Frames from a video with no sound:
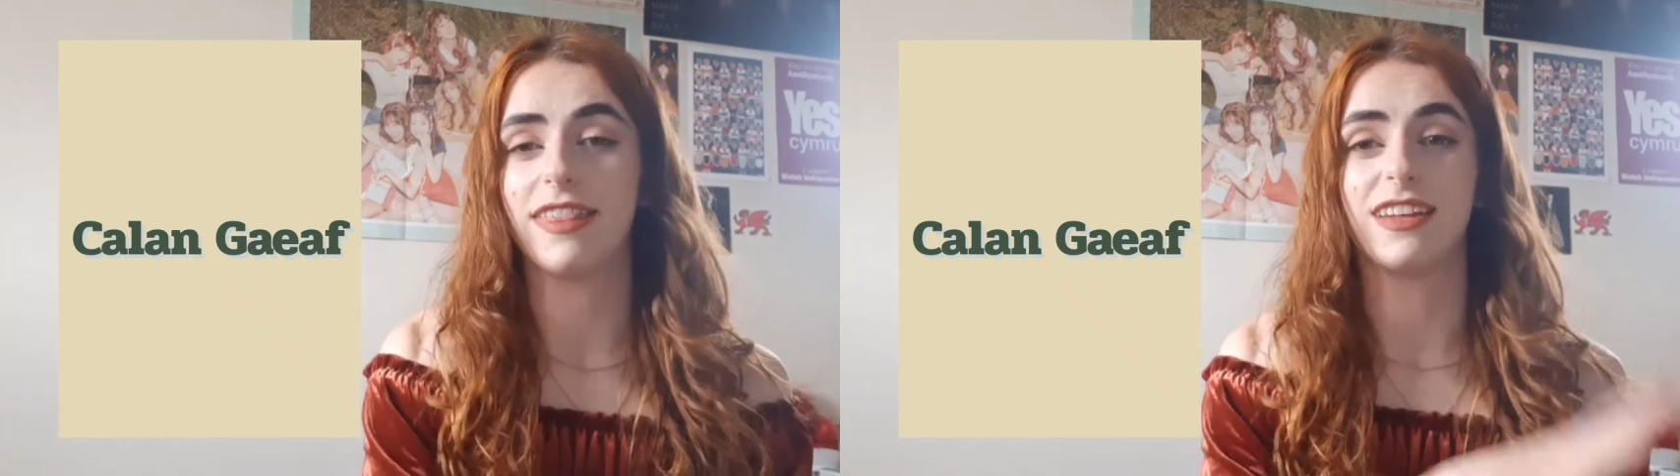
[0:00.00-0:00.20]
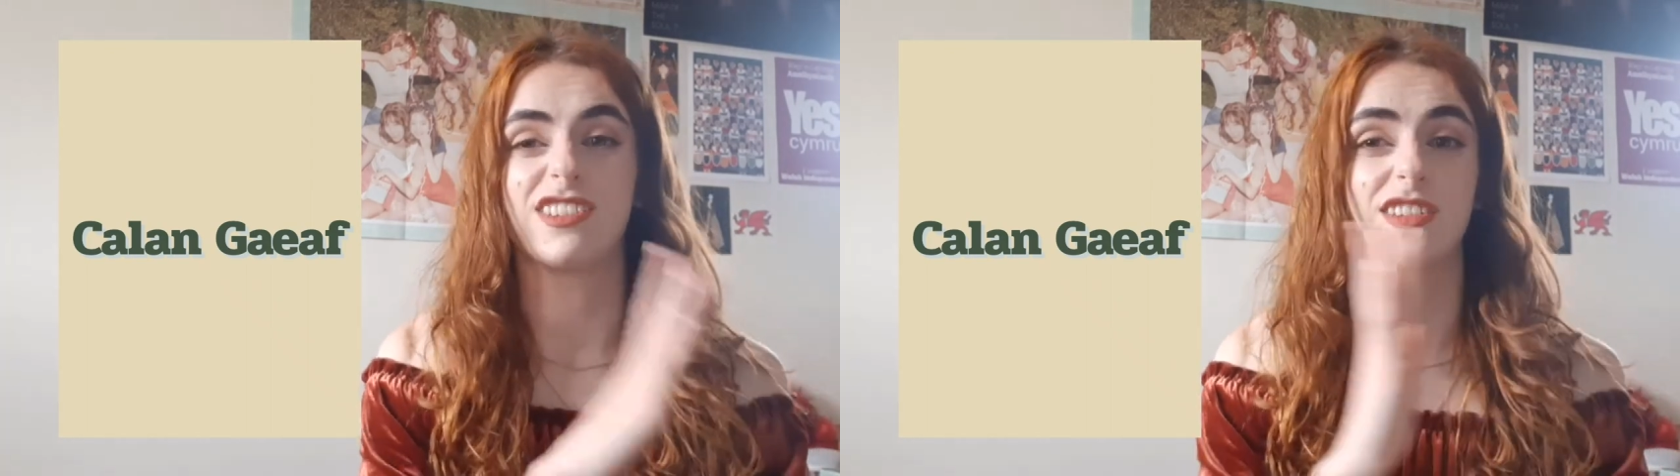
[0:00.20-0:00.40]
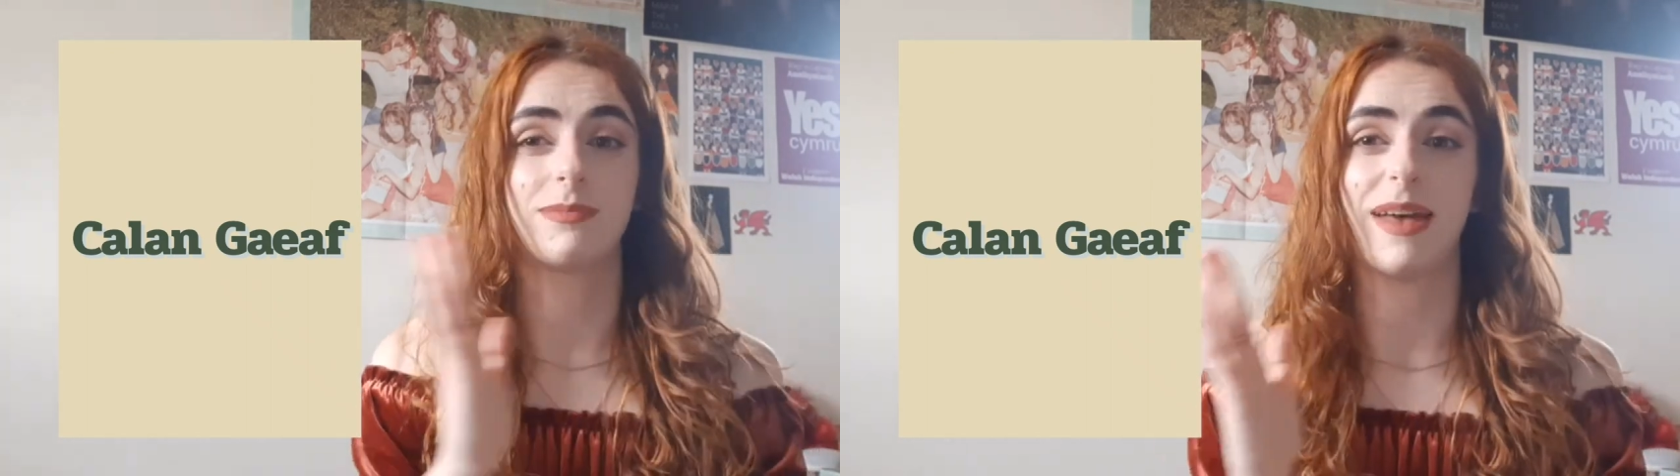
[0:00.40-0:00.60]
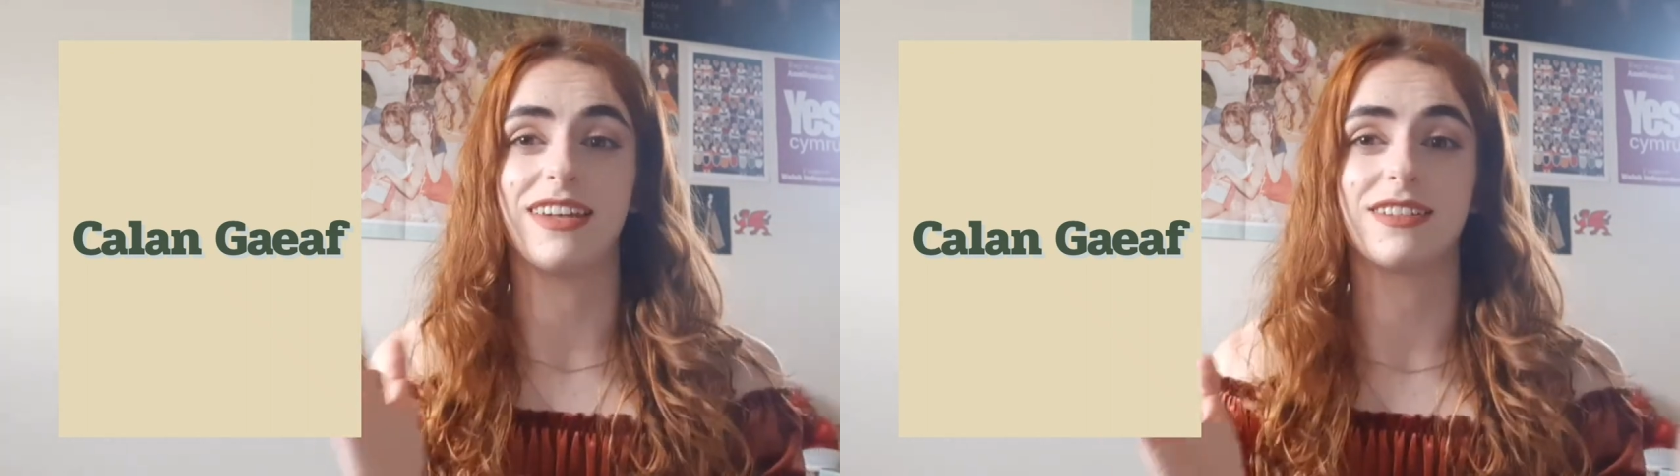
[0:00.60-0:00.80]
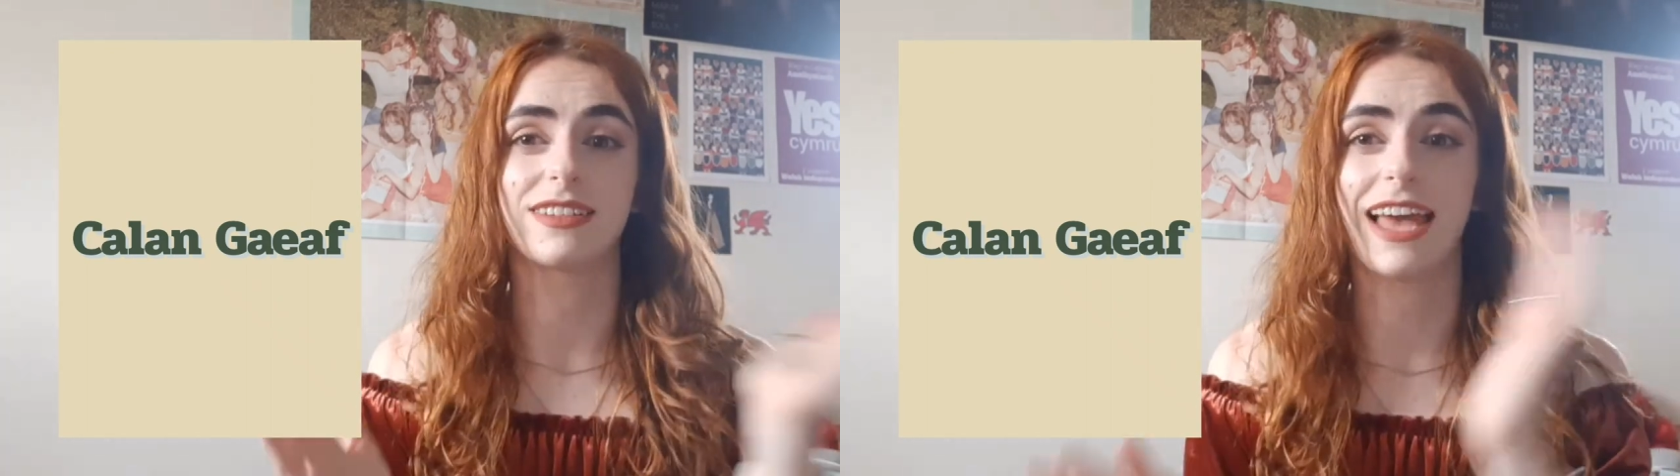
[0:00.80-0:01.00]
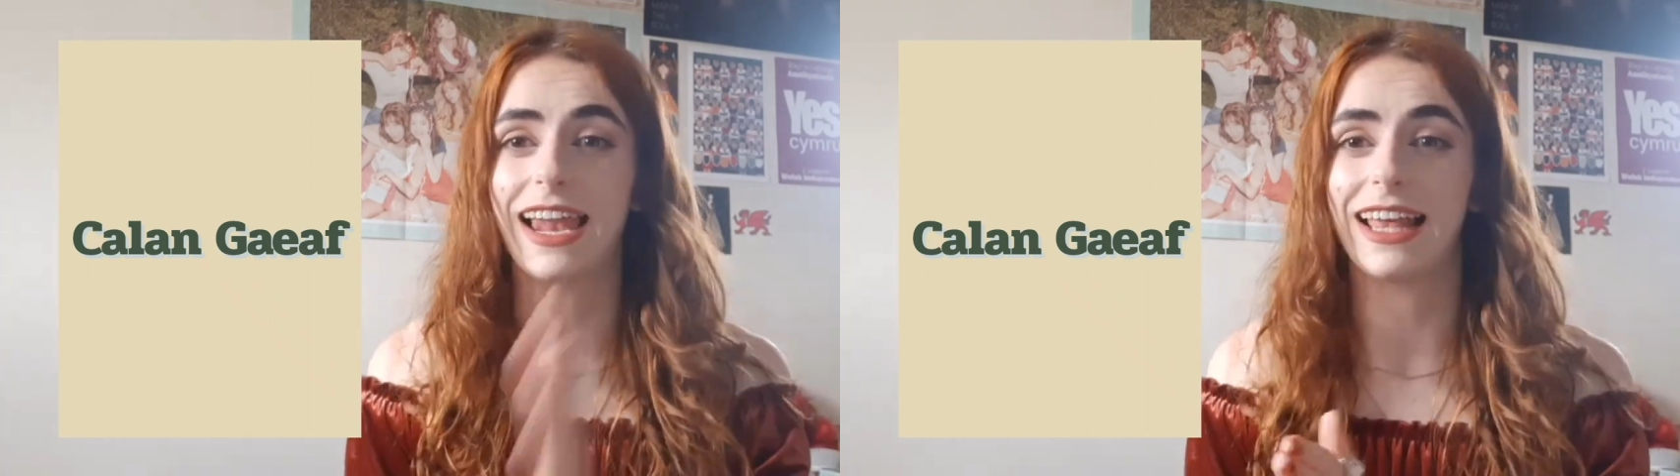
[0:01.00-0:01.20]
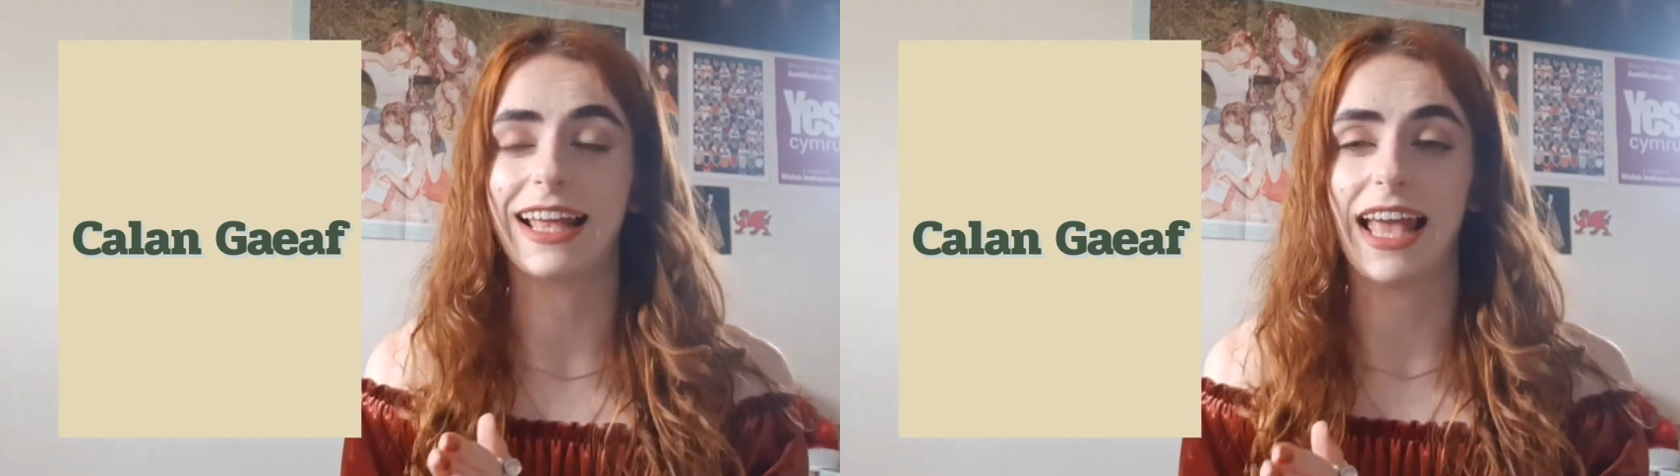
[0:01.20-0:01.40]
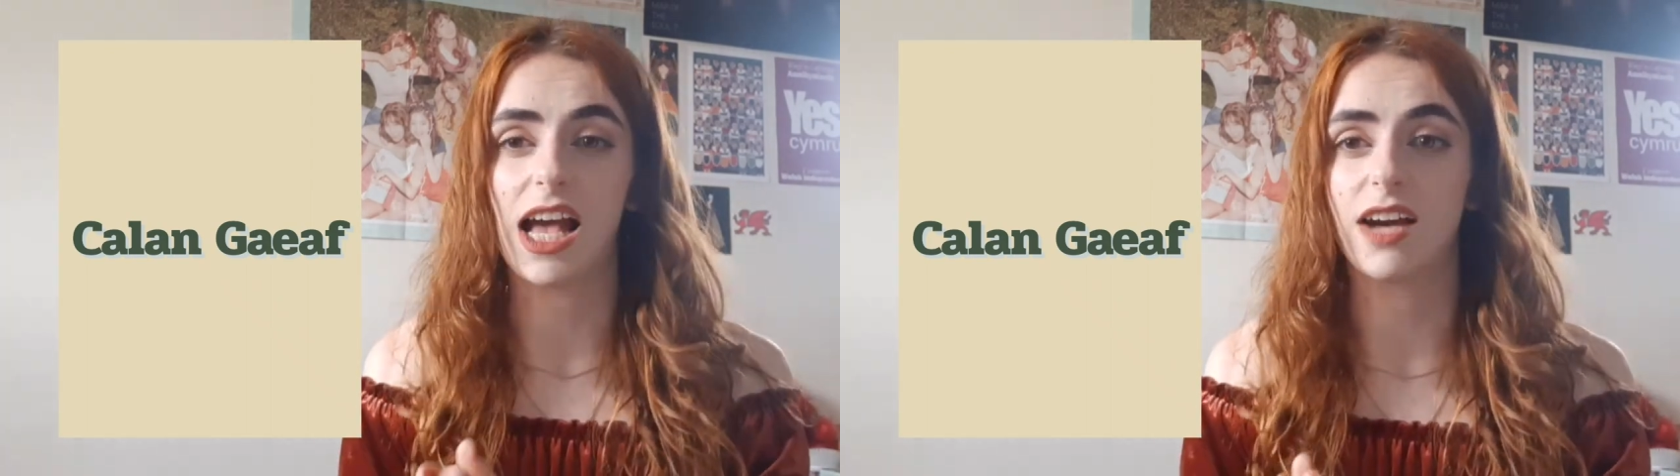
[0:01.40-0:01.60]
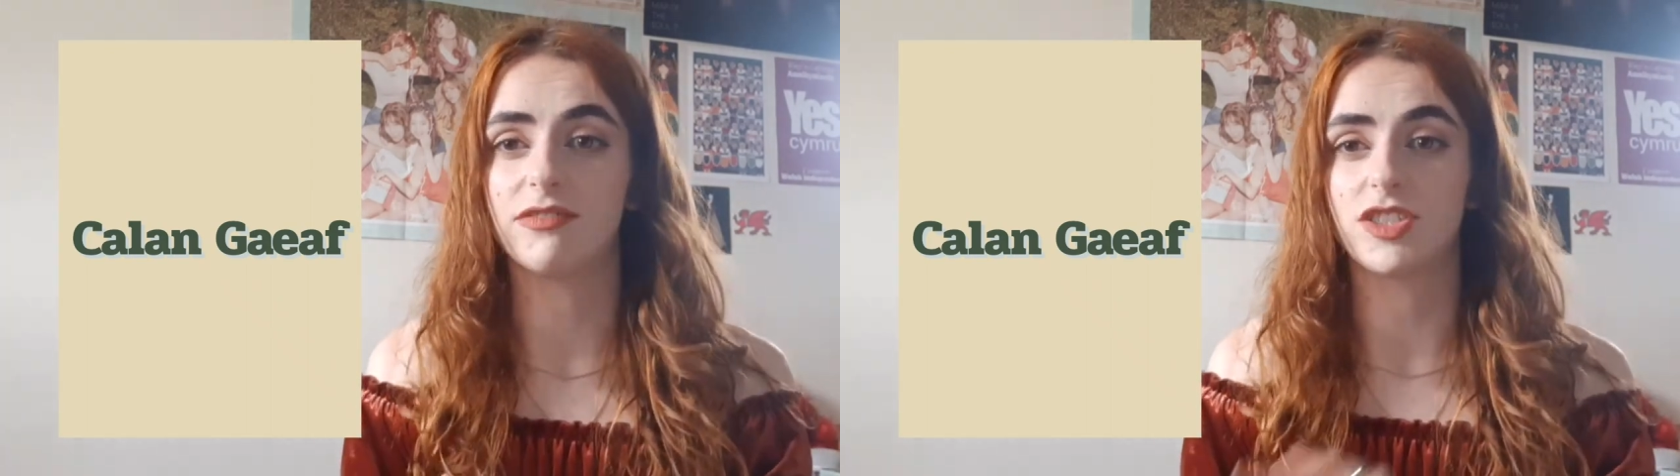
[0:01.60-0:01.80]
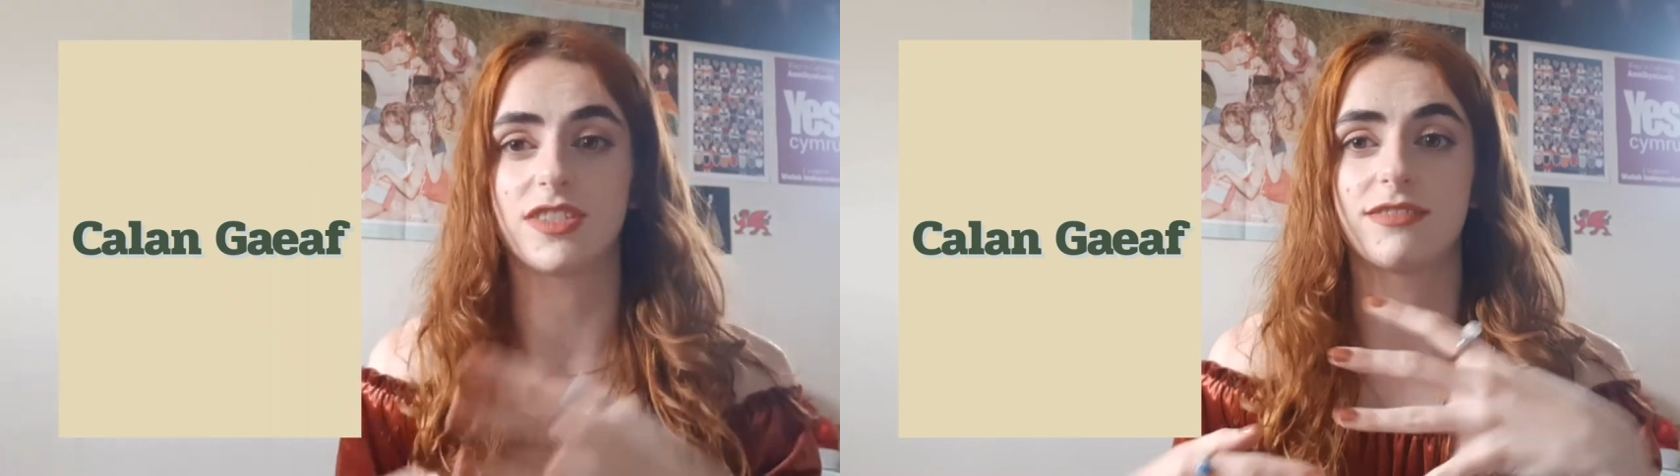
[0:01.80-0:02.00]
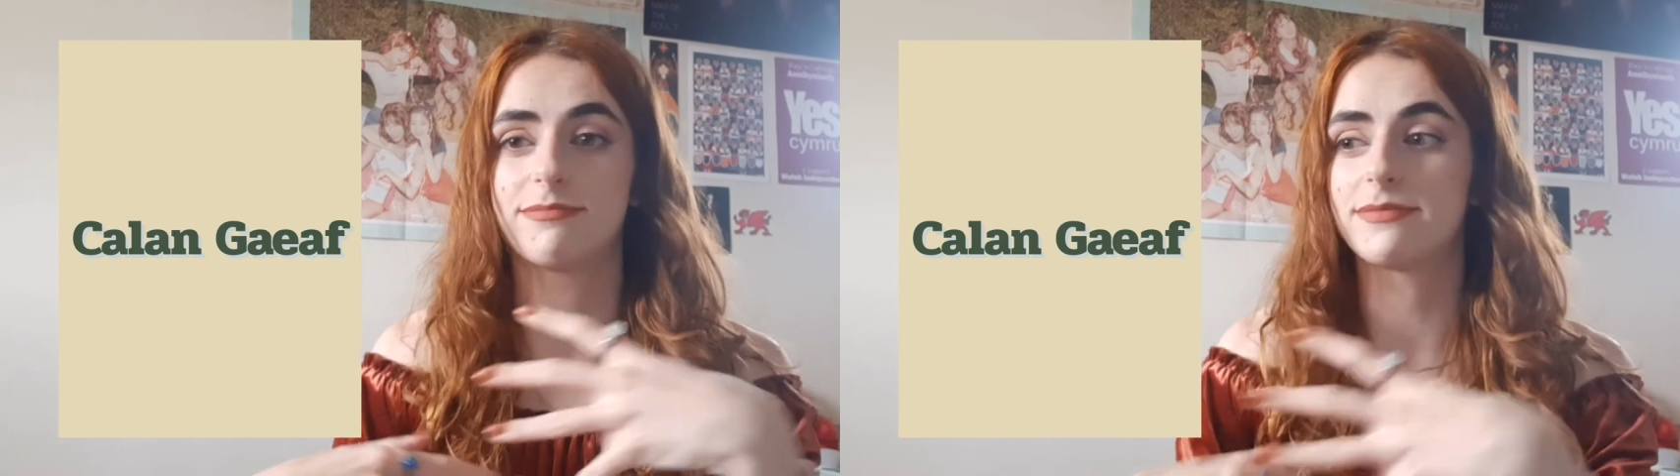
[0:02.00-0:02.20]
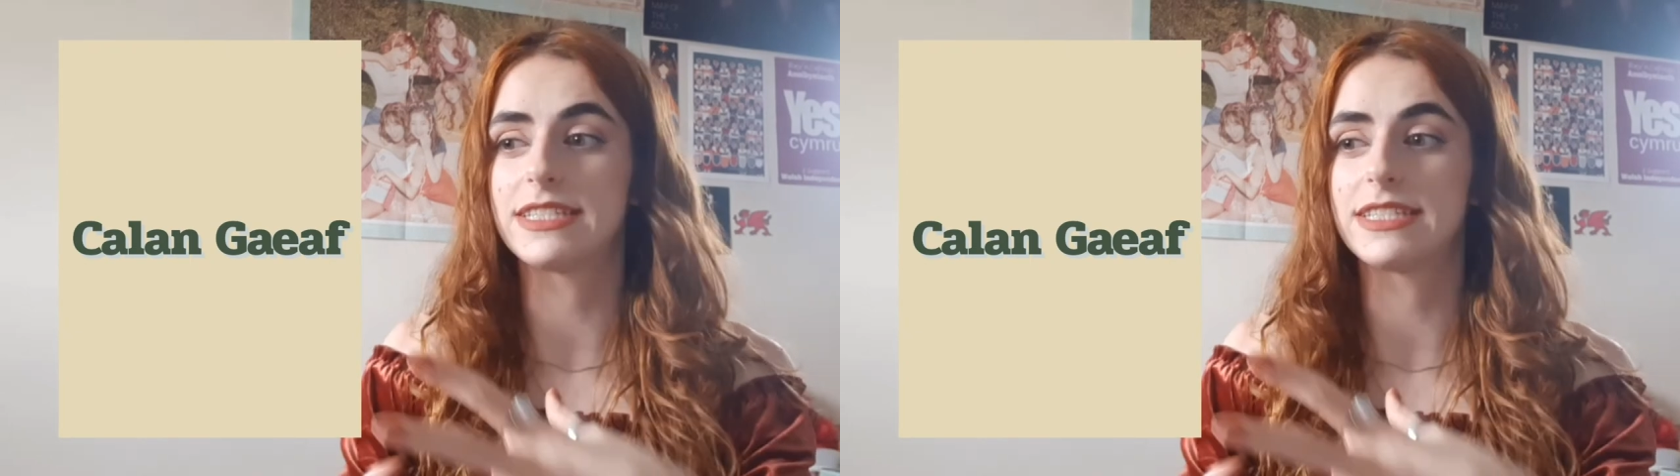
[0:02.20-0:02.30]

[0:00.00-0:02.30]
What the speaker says: and then just spend Kalangeav just